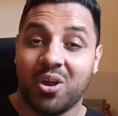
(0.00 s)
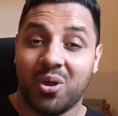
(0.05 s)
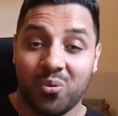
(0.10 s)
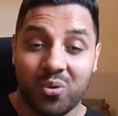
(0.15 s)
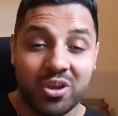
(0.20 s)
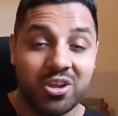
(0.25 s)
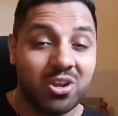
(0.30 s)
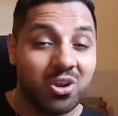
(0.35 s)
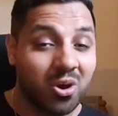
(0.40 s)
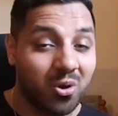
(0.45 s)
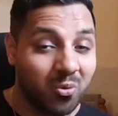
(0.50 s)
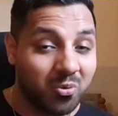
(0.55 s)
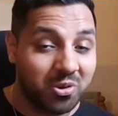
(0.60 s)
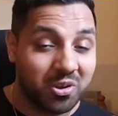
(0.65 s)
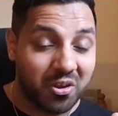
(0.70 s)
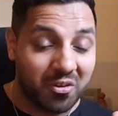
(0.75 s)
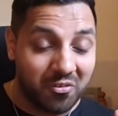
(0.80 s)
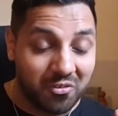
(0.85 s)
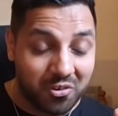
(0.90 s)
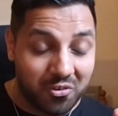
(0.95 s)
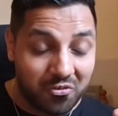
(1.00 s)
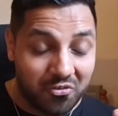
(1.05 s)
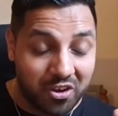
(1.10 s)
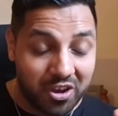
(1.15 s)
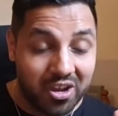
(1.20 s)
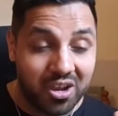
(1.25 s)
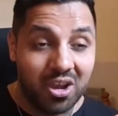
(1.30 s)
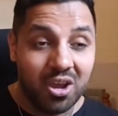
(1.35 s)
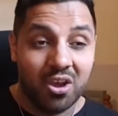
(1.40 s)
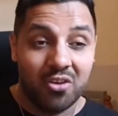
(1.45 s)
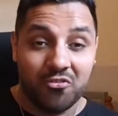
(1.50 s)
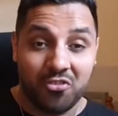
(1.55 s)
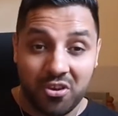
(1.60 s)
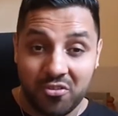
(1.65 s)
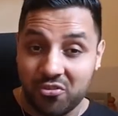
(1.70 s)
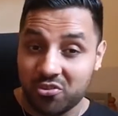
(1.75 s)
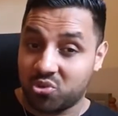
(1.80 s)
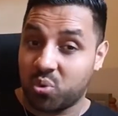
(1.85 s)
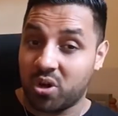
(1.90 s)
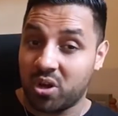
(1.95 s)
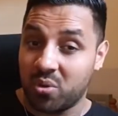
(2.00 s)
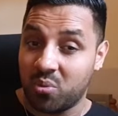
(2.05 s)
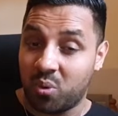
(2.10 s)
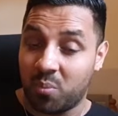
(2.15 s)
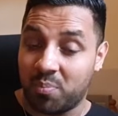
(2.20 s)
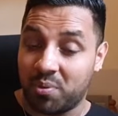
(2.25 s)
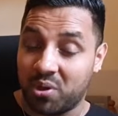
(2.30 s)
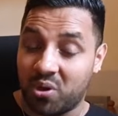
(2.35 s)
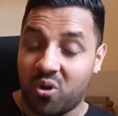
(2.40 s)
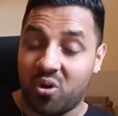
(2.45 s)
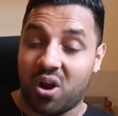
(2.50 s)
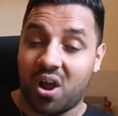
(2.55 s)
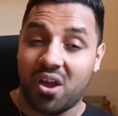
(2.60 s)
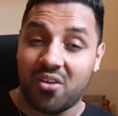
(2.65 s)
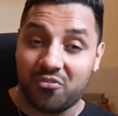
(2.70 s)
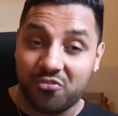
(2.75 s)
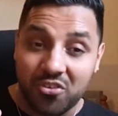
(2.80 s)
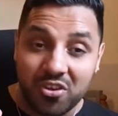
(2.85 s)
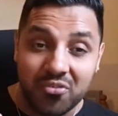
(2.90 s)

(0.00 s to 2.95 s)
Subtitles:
where you think FIFA 20 will be alright.